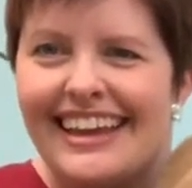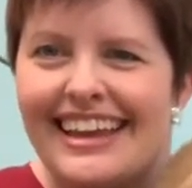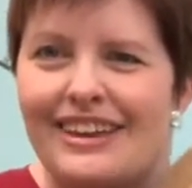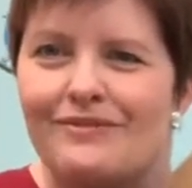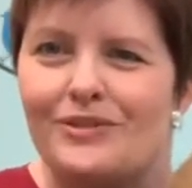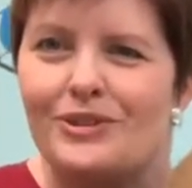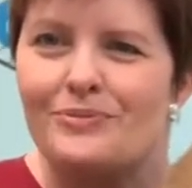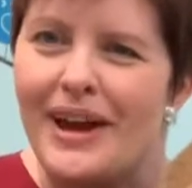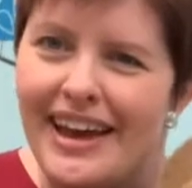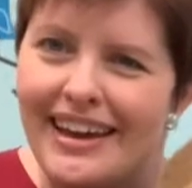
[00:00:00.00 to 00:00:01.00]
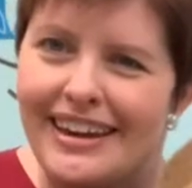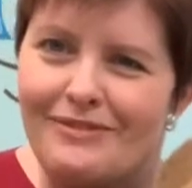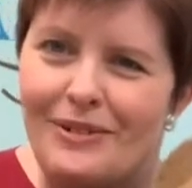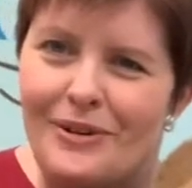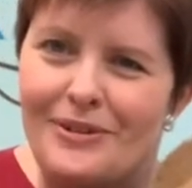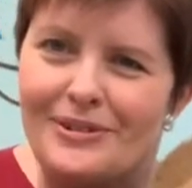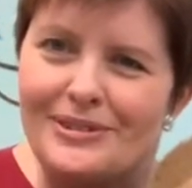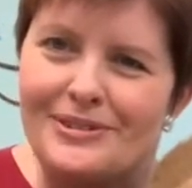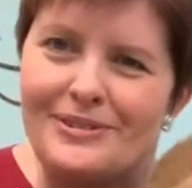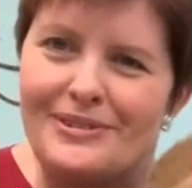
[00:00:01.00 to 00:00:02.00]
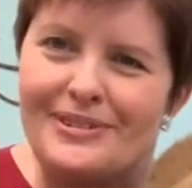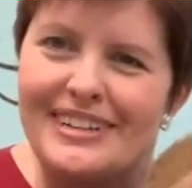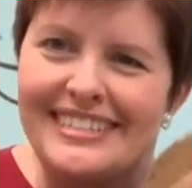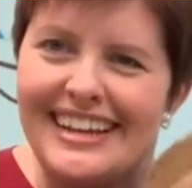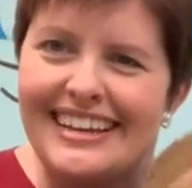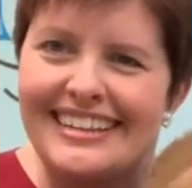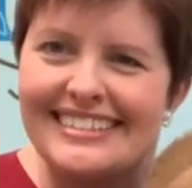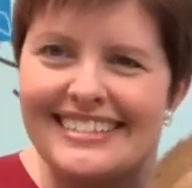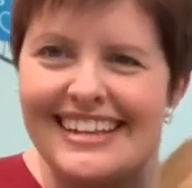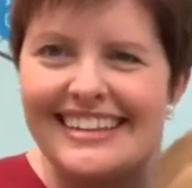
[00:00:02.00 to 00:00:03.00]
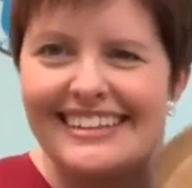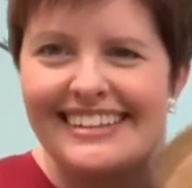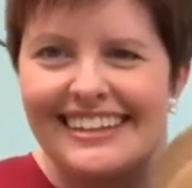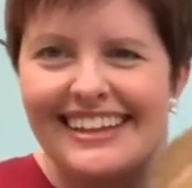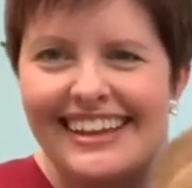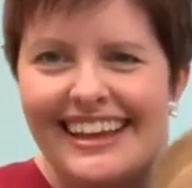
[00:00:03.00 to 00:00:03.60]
If you're ready for a story, take a seat.